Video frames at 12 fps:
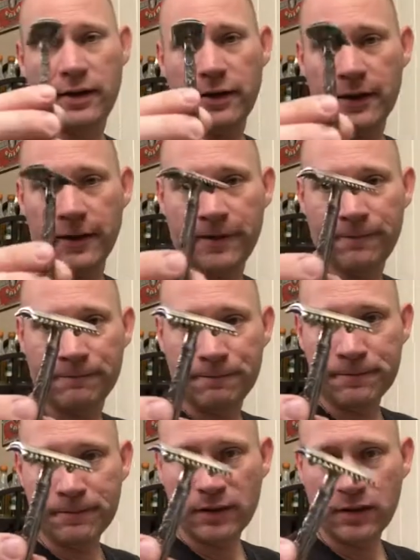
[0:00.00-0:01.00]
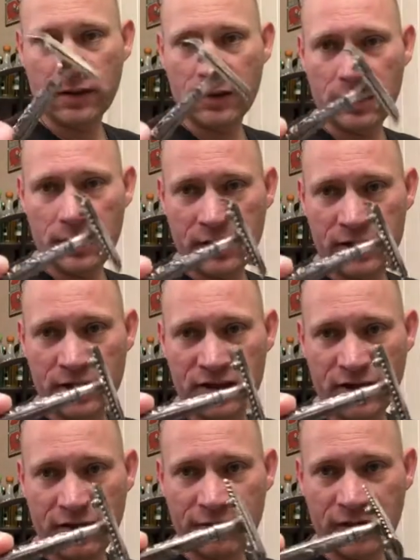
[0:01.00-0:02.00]
I did a
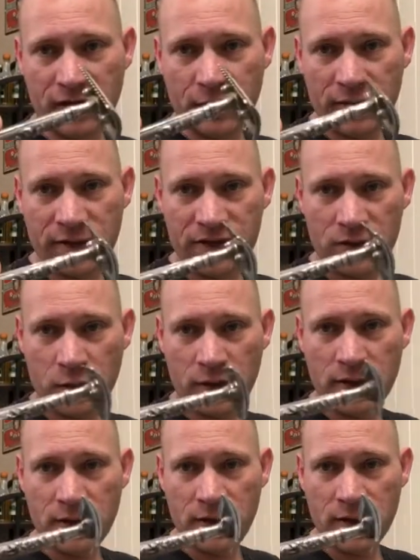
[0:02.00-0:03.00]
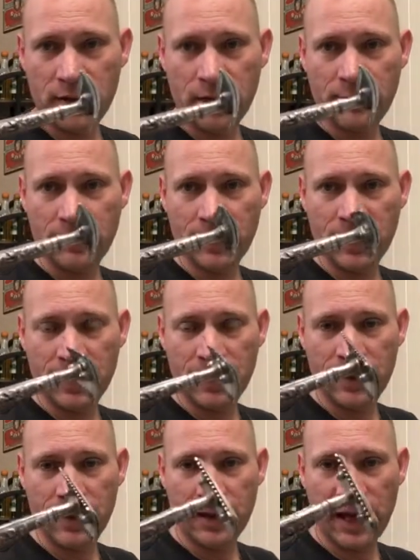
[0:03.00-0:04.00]
shave video with this one,
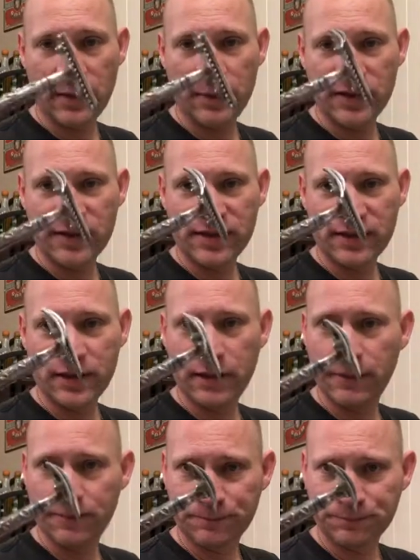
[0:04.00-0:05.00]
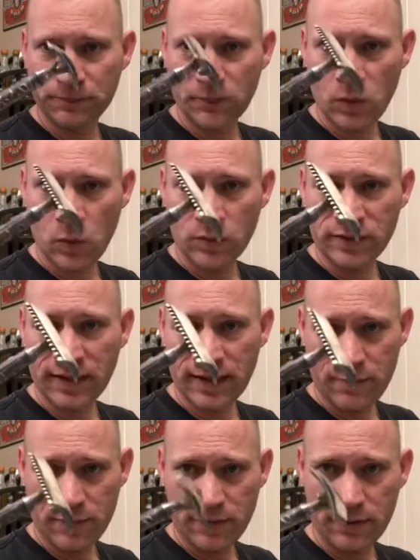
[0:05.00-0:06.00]
my ABC old
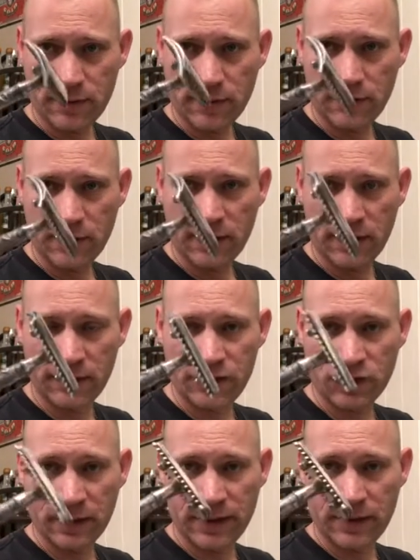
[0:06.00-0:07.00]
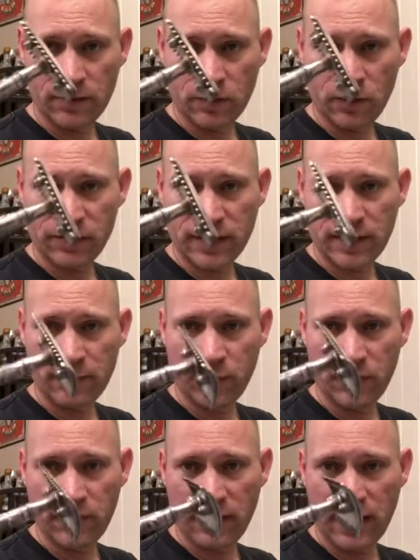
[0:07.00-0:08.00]
type, Gillette old type
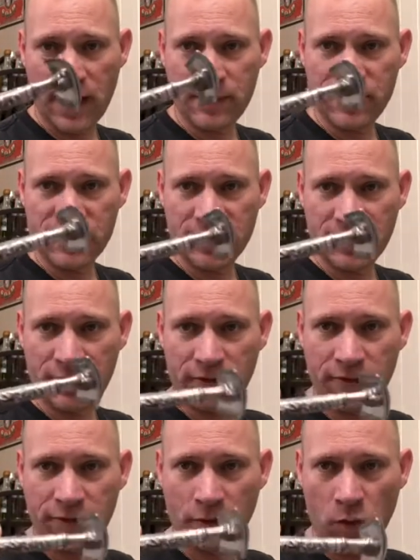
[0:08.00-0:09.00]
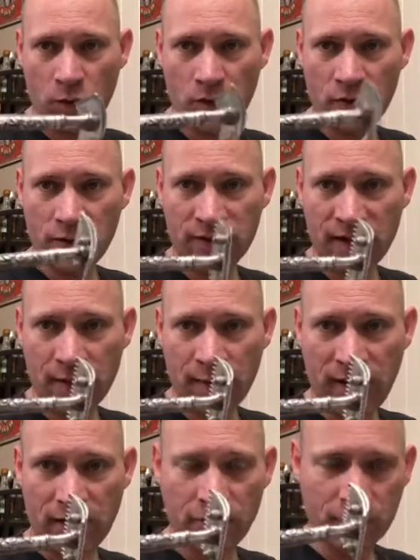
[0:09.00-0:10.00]
with the ABC floral type
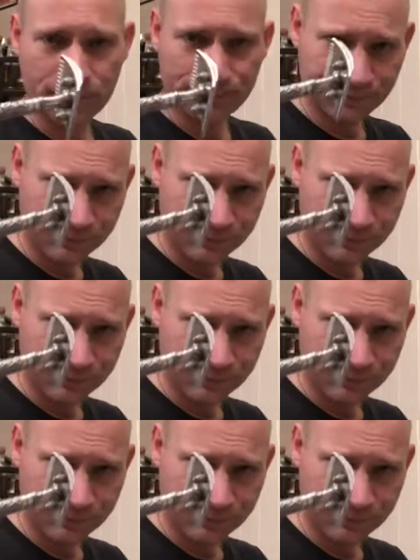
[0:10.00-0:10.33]
handle.